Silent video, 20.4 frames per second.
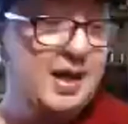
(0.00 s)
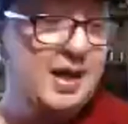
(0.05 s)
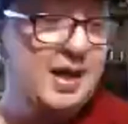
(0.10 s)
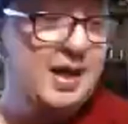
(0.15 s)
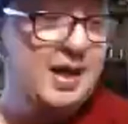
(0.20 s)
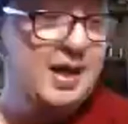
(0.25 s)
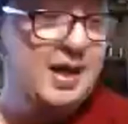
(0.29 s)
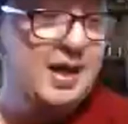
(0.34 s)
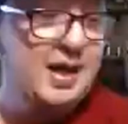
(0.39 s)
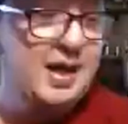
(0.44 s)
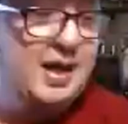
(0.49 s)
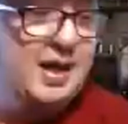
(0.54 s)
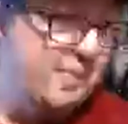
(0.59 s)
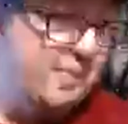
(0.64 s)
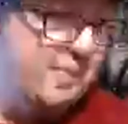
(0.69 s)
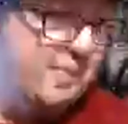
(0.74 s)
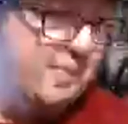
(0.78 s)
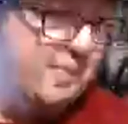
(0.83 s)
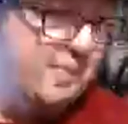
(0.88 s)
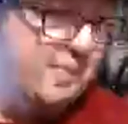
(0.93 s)
And the
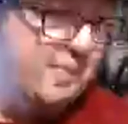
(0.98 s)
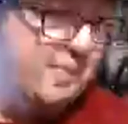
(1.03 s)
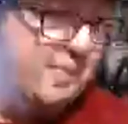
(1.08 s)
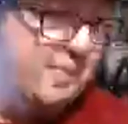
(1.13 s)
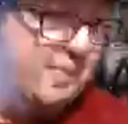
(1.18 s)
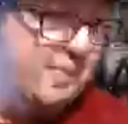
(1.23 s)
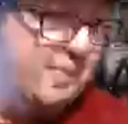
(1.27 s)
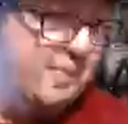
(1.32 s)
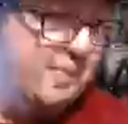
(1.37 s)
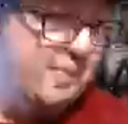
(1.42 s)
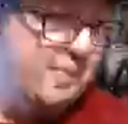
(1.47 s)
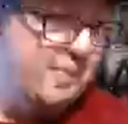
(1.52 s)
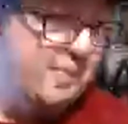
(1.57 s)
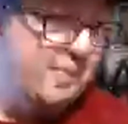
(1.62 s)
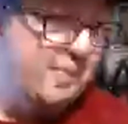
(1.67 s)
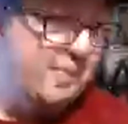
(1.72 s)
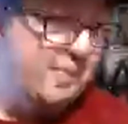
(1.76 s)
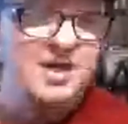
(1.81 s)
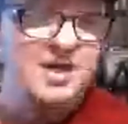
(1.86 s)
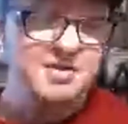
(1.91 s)
back, it
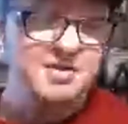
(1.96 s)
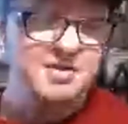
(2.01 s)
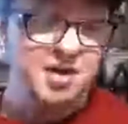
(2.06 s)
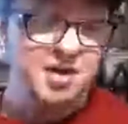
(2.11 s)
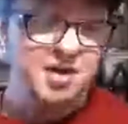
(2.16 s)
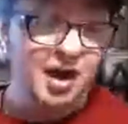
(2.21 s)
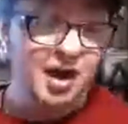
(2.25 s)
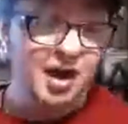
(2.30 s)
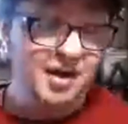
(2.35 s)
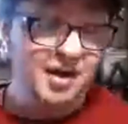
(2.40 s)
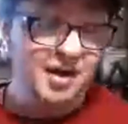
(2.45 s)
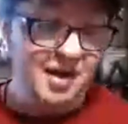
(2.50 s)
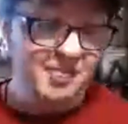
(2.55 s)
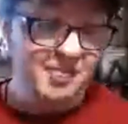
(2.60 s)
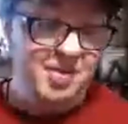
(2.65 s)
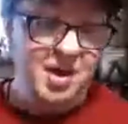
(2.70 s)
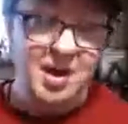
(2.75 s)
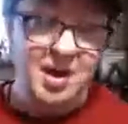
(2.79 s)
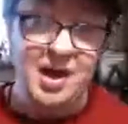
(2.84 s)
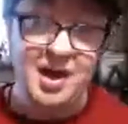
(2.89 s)
says
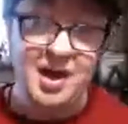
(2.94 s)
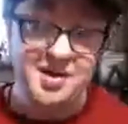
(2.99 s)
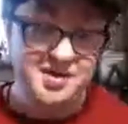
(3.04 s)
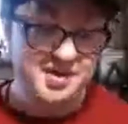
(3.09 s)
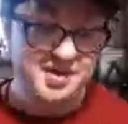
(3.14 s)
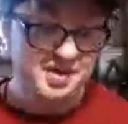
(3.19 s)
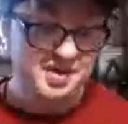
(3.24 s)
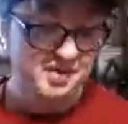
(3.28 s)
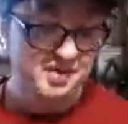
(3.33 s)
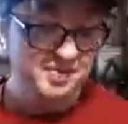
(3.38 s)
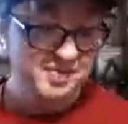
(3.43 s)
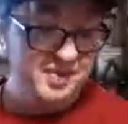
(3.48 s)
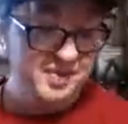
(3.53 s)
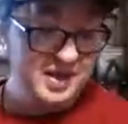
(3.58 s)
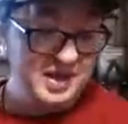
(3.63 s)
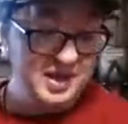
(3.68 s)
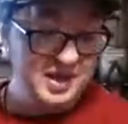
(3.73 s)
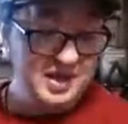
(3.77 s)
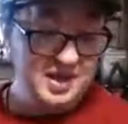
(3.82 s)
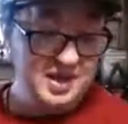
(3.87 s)
Dawn of the
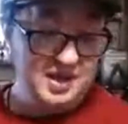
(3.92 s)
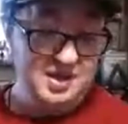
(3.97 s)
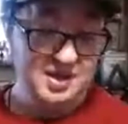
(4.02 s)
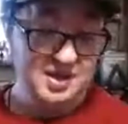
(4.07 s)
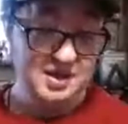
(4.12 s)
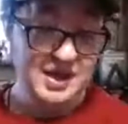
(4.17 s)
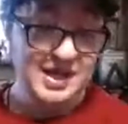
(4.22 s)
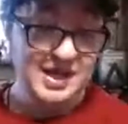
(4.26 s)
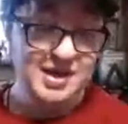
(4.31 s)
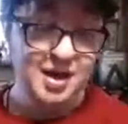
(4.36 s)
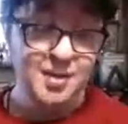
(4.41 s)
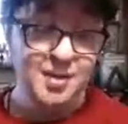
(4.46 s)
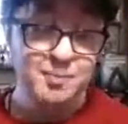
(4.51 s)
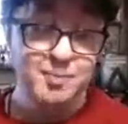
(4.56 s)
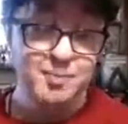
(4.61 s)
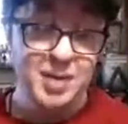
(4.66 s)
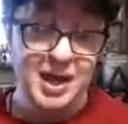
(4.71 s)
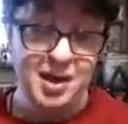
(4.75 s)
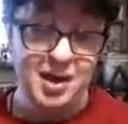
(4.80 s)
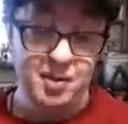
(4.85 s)
Hunter.
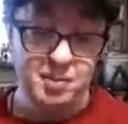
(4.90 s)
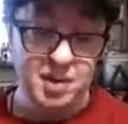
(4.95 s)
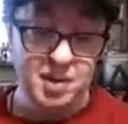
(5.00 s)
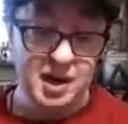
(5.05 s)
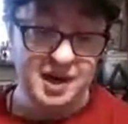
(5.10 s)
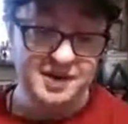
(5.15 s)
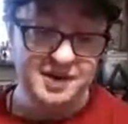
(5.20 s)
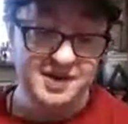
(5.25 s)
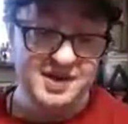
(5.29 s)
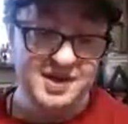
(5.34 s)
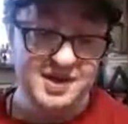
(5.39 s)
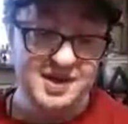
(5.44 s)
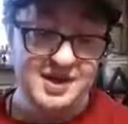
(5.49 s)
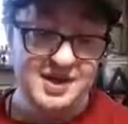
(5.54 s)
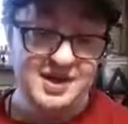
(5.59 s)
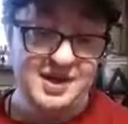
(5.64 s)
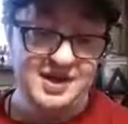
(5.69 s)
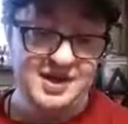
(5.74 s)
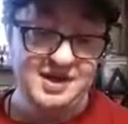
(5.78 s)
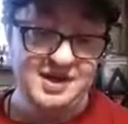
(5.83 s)
Leon Belmont,
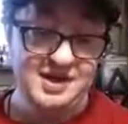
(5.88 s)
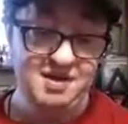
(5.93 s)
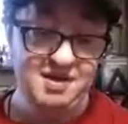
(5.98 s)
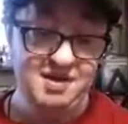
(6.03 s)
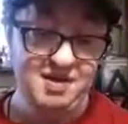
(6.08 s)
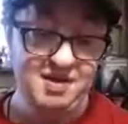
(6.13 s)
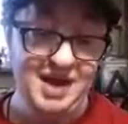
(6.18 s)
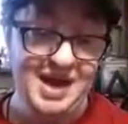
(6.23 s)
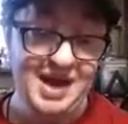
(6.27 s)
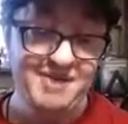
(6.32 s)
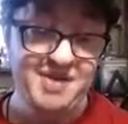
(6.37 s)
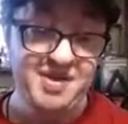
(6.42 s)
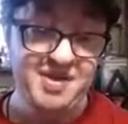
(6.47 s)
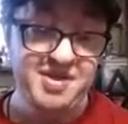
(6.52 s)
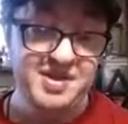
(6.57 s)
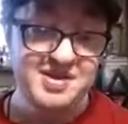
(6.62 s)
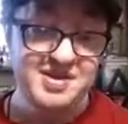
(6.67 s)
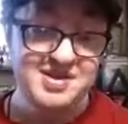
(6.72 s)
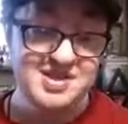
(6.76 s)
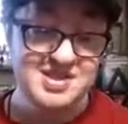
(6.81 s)
an
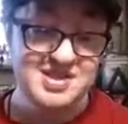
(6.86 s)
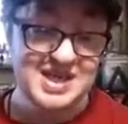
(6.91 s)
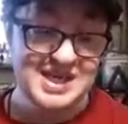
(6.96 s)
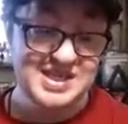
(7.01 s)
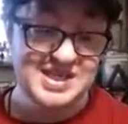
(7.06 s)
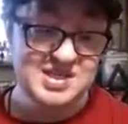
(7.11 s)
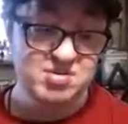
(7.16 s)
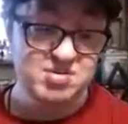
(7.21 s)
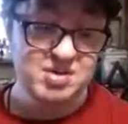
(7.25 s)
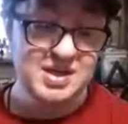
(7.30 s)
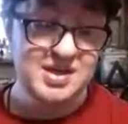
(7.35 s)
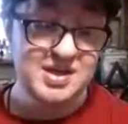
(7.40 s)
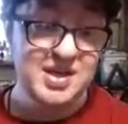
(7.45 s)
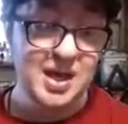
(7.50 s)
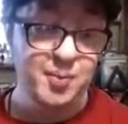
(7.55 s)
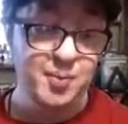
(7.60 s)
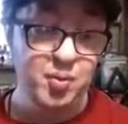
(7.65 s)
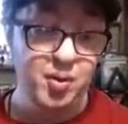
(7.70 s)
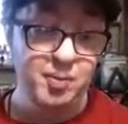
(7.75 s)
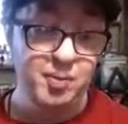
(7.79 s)
11th century
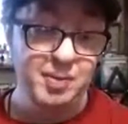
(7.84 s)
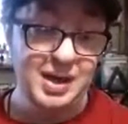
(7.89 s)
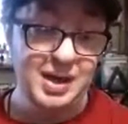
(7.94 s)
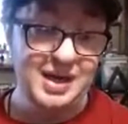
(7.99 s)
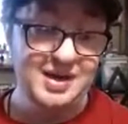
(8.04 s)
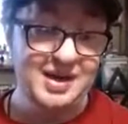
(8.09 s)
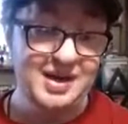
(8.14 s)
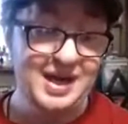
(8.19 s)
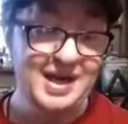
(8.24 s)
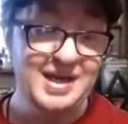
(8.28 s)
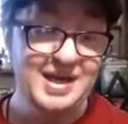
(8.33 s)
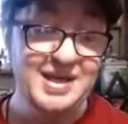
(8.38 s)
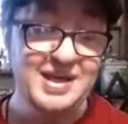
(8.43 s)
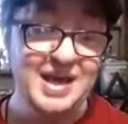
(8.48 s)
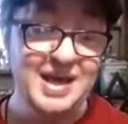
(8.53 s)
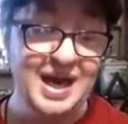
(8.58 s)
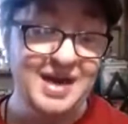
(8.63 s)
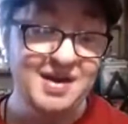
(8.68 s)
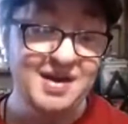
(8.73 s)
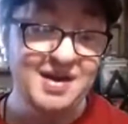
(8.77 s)
nobleman
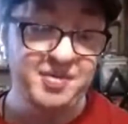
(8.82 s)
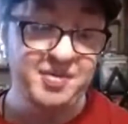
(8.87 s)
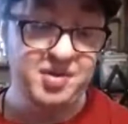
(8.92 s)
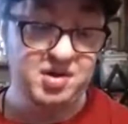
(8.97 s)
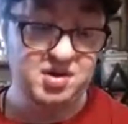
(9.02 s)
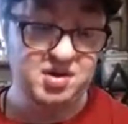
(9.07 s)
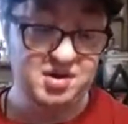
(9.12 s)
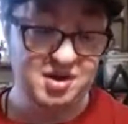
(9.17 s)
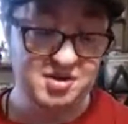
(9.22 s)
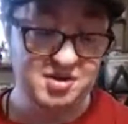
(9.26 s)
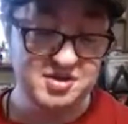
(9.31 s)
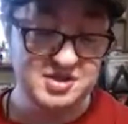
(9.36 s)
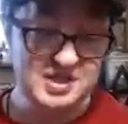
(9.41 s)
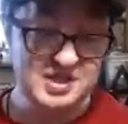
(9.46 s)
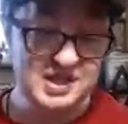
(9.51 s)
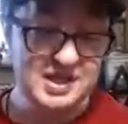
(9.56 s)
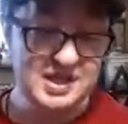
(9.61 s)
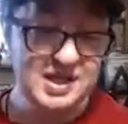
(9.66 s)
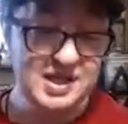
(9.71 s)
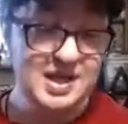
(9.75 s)
and knight of the
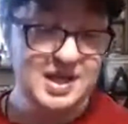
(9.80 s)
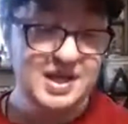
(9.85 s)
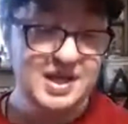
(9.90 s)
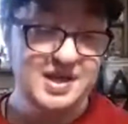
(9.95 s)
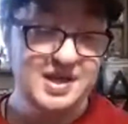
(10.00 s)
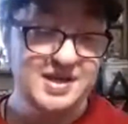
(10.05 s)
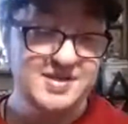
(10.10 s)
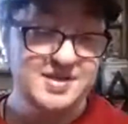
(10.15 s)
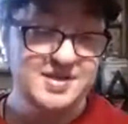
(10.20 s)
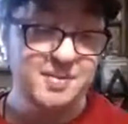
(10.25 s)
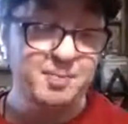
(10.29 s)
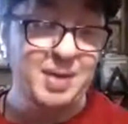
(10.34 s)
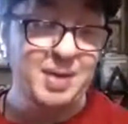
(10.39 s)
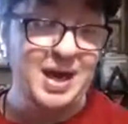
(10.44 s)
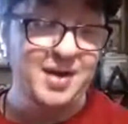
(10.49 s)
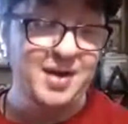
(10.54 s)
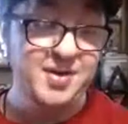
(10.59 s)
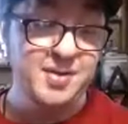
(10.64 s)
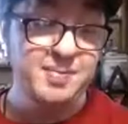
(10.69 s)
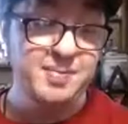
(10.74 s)
clergy, is
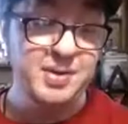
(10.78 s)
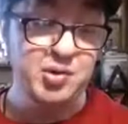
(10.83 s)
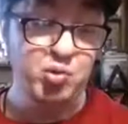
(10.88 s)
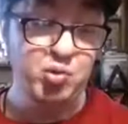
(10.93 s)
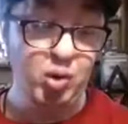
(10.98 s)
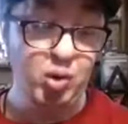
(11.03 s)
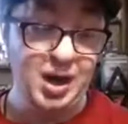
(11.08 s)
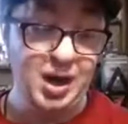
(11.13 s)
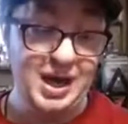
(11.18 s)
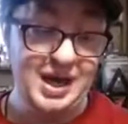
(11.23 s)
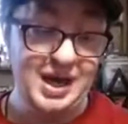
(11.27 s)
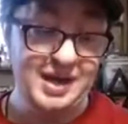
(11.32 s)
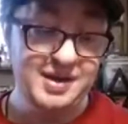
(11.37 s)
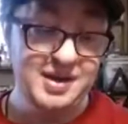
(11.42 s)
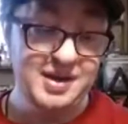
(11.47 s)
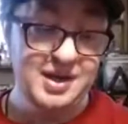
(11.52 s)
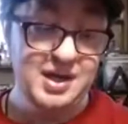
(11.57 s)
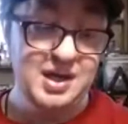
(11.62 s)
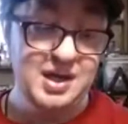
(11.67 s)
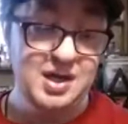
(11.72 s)
about to be
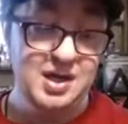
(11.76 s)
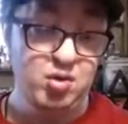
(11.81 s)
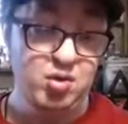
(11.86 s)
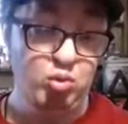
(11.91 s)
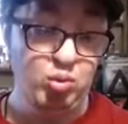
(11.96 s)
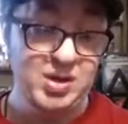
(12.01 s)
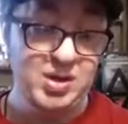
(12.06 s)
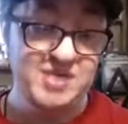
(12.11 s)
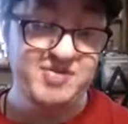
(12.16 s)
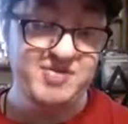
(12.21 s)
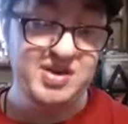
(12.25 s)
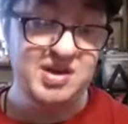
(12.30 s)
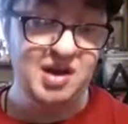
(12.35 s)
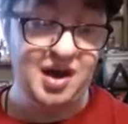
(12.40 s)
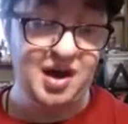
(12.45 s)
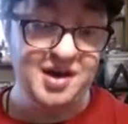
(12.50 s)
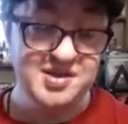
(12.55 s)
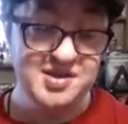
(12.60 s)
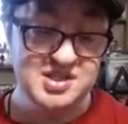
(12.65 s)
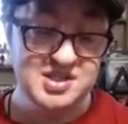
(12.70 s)
wed when his
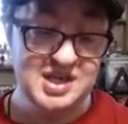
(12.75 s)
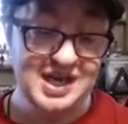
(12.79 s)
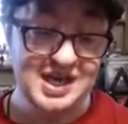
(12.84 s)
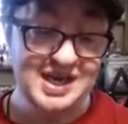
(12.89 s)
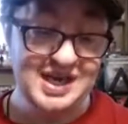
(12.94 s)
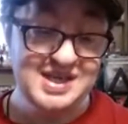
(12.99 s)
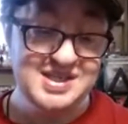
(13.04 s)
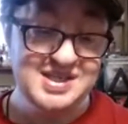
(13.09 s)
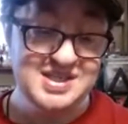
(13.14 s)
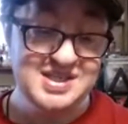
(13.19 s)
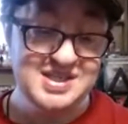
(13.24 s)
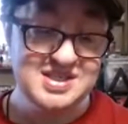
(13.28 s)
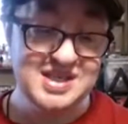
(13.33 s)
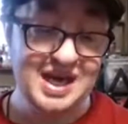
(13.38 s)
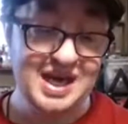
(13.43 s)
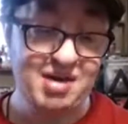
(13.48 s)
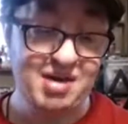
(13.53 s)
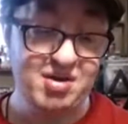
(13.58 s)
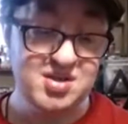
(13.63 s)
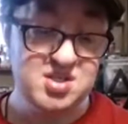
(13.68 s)
fiancée,
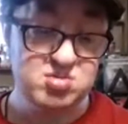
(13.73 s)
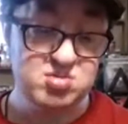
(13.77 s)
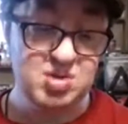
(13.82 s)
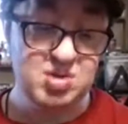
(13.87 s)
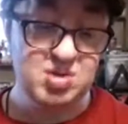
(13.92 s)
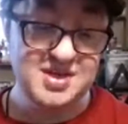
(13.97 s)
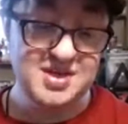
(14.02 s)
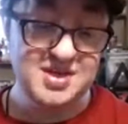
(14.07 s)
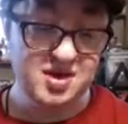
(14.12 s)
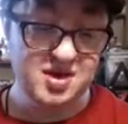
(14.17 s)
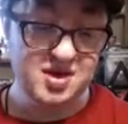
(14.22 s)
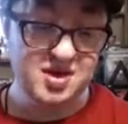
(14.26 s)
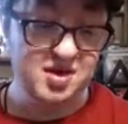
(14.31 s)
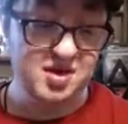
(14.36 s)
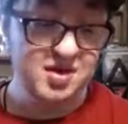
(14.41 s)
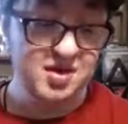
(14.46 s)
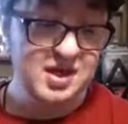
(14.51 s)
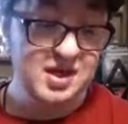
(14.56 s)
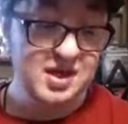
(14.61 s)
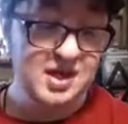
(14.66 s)
Sarah
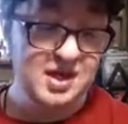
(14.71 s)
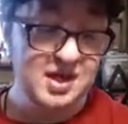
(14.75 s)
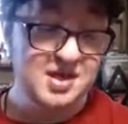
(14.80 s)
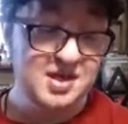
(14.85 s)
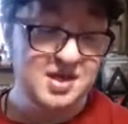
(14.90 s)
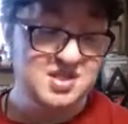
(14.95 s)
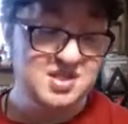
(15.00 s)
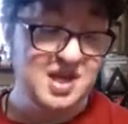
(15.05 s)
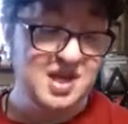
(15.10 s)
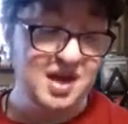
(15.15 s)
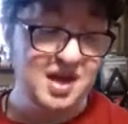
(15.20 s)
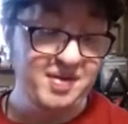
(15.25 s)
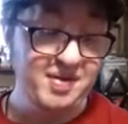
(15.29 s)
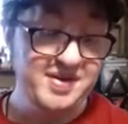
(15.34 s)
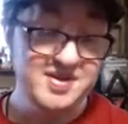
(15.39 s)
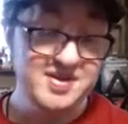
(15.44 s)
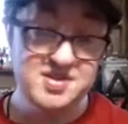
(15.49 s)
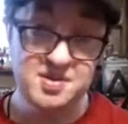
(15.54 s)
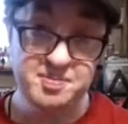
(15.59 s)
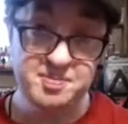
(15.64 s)
Trantal,
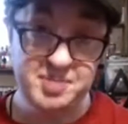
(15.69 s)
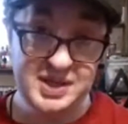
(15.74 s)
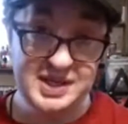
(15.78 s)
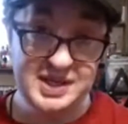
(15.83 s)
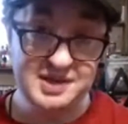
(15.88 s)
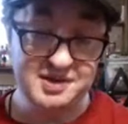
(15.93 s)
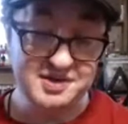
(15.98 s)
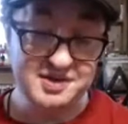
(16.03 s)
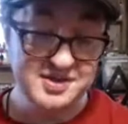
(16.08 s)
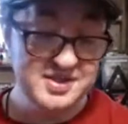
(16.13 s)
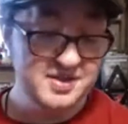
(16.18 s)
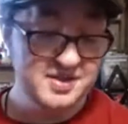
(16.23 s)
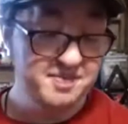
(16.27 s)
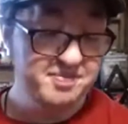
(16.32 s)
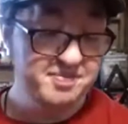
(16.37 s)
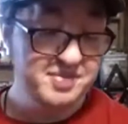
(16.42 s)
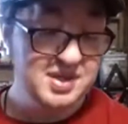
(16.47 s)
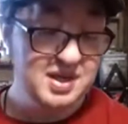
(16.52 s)
suddenly disappears.